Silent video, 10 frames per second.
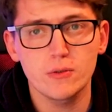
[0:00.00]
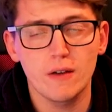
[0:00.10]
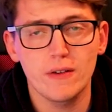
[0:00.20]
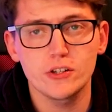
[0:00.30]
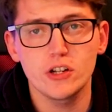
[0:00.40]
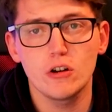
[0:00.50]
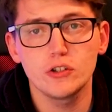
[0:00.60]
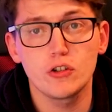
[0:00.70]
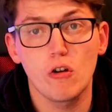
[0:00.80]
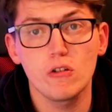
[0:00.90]
as well, I've actually
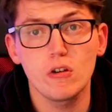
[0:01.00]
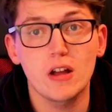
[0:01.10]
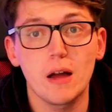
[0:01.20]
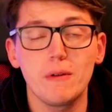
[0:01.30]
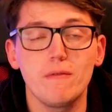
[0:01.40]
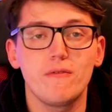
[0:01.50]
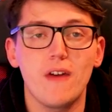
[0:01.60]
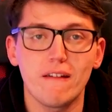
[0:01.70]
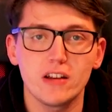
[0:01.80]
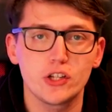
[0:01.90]
got a tutorial coming
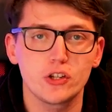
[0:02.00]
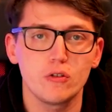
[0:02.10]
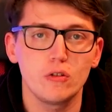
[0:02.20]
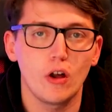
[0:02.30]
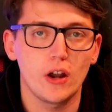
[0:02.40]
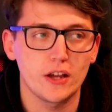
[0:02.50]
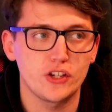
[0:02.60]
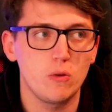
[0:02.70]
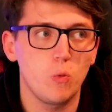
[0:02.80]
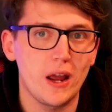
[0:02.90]
very soon on
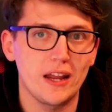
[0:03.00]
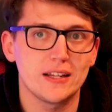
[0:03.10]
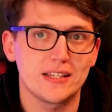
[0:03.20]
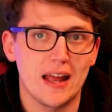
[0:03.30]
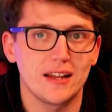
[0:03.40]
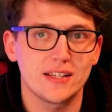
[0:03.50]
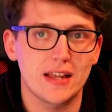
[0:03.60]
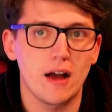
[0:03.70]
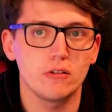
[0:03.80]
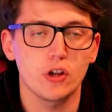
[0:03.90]
actually where to send
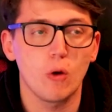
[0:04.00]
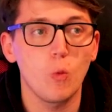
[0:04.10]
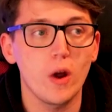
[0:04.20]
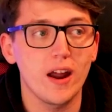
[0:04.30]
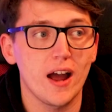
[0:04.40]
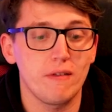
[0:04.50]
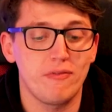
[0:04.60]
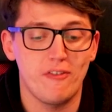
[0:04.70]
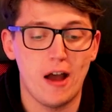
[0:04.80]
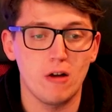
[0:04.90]
scouts, on where I've
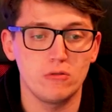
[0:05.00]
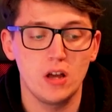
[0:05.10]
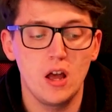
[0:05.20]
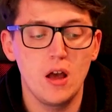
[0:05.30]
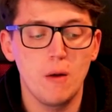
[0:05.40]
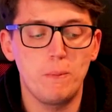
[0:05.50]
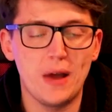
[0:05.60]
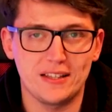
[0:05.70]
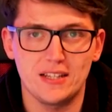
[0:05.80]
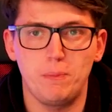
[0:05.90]
found
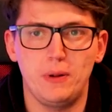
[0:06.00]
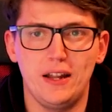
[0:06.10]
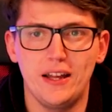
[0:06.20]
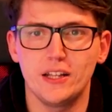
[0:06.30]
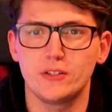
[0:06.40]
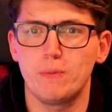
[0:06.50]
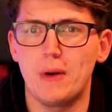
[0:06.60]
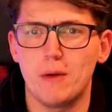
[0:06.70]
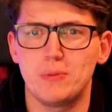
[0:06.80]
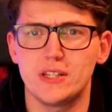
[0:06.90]
better players for
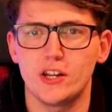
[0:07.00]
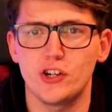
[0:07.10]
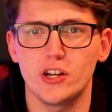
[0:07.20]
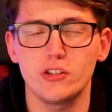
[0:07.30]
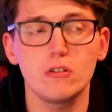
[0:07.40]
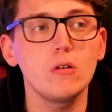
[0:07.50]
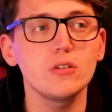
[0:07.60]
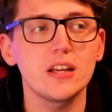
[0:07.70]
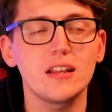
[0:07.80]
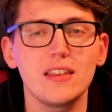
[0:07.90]
better positions. Of
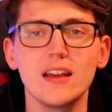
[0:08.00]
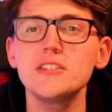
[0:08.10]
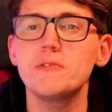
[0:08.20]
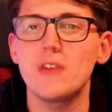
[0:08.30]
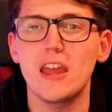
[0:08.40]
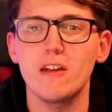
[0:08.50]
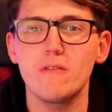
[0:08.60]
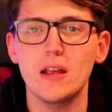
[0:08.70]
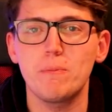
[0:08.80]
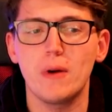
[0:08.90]
course, it does
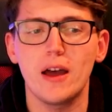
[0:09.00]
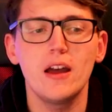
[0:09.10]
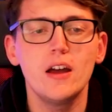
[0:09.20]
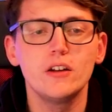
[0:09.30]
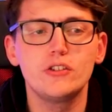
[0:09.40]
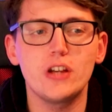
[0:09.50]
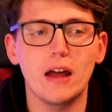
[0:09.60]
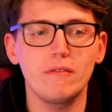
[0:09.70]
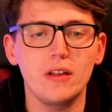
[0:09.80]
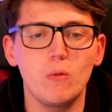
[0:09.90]
vary, but
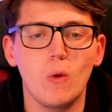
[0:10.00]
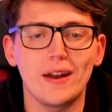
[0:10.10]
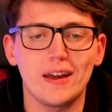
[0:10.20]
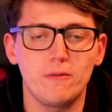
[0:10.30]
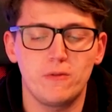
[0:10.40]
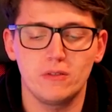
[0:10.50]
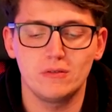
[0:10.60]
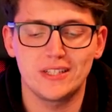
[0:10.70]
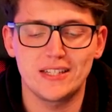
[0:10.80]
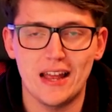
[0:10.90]
generally when I've
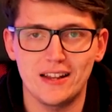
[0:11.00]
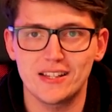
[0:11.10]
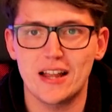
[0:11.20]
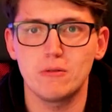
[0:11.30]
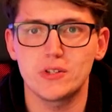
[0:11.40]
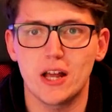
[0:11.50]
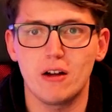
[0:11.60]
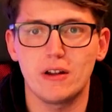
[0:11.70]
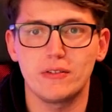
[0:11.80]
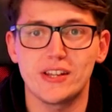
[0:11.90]
sent scouts
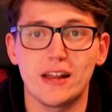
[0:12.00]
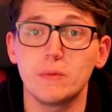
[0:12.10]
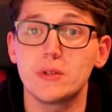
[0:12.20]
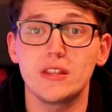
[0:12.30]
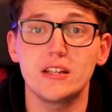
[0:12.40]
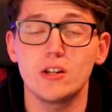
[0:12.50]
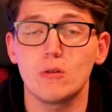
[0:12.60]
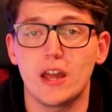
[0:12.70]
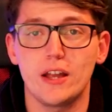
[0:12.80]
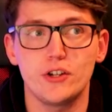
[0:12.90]
out and I've sent them to these
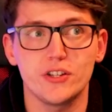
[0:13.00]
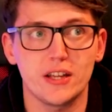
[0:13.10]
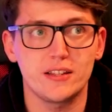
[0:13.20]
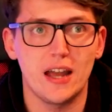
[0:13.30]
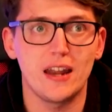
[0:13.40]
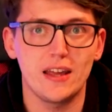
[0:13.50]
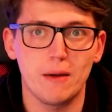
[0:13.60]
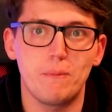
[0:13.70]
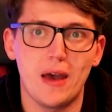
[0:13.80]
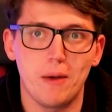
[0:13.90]
locations, I tend to
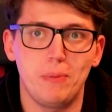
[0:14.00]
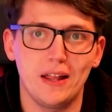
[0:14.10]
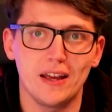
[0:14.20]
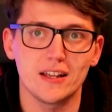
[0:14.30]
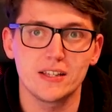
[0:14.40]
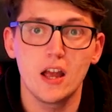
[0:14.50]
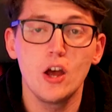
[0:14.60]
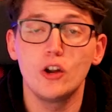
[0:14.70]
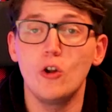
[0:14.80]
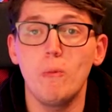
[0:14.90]
get better players
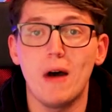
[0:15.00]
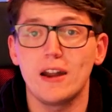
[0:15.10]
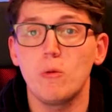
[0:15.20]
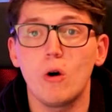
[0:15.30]
no matter